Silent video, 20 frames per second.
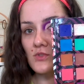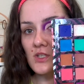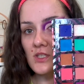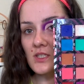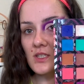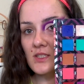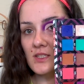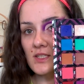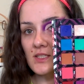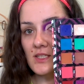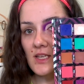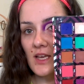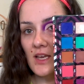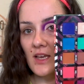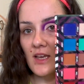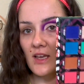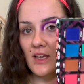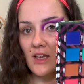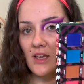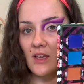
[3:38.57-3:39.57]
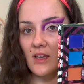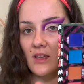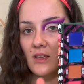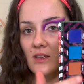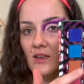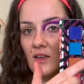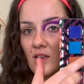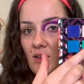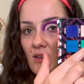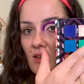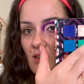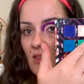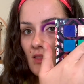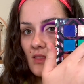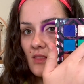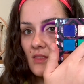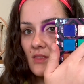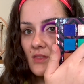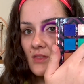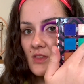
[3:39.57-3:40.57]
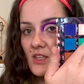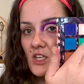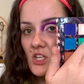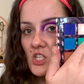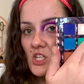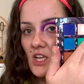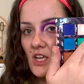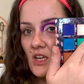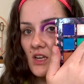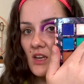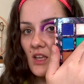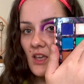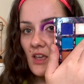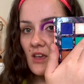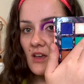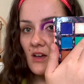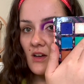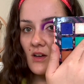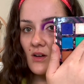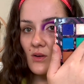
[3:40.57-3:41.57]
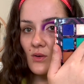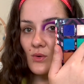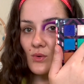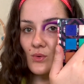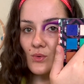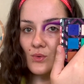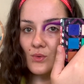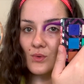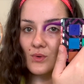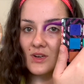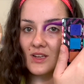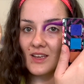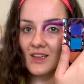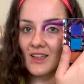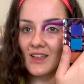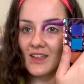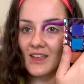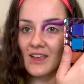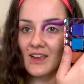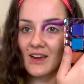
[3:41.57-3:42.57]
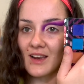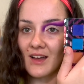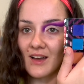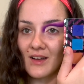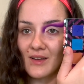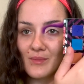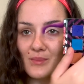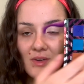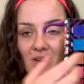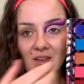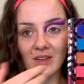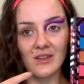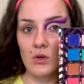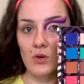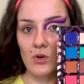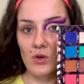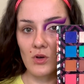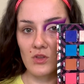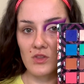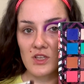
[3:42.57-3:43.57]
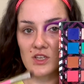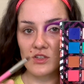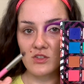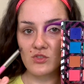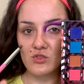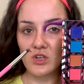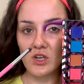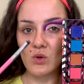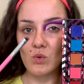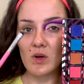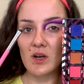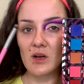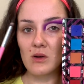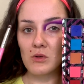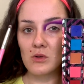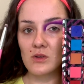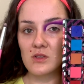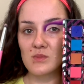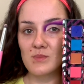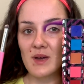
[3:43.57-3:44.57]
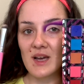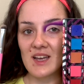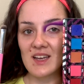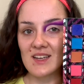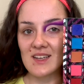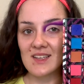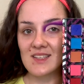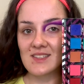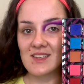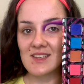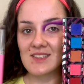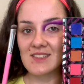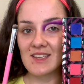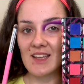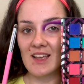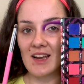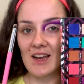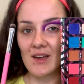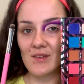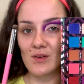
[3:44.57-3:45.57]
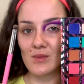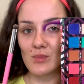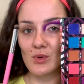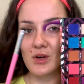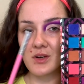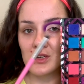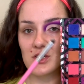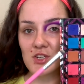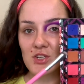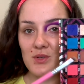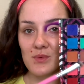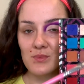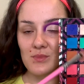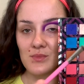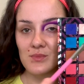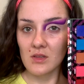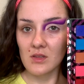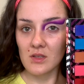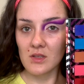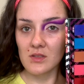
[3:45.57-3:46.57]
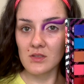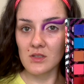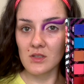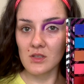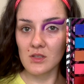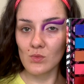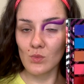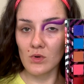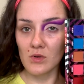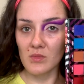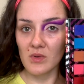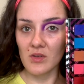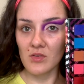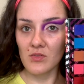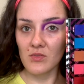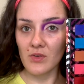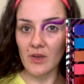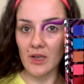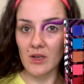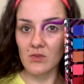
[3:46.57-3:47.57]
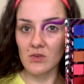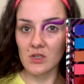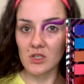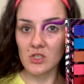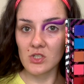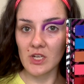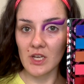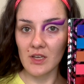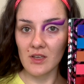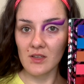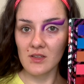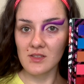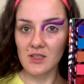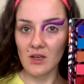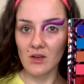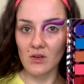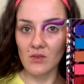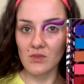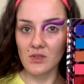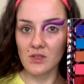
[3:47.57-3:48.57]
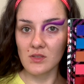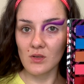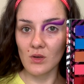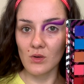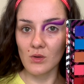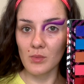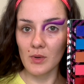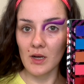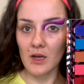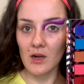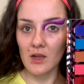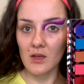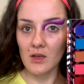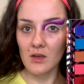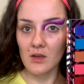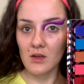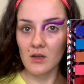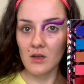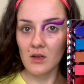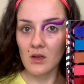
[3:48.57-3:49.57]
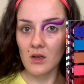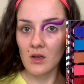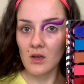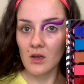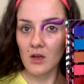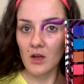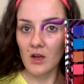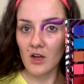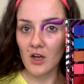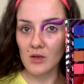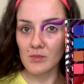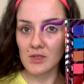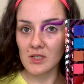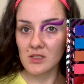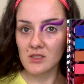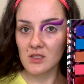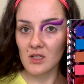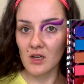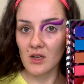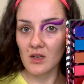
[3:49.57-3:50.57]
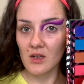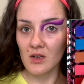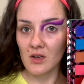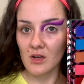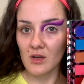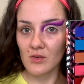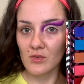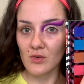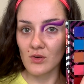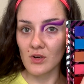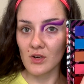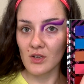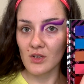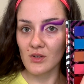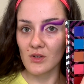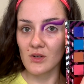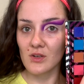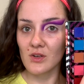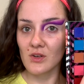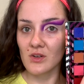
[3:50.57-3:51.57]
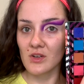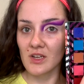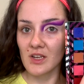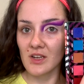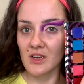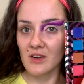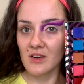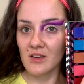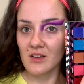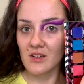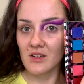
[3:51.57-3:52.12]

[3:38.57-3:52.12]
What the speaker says: just going to take this shade here called Key Lime on this Trigwell Cosmetics T11 brush. This is one of my favourite shades out of this whole palette. I'm a sucker for a good green.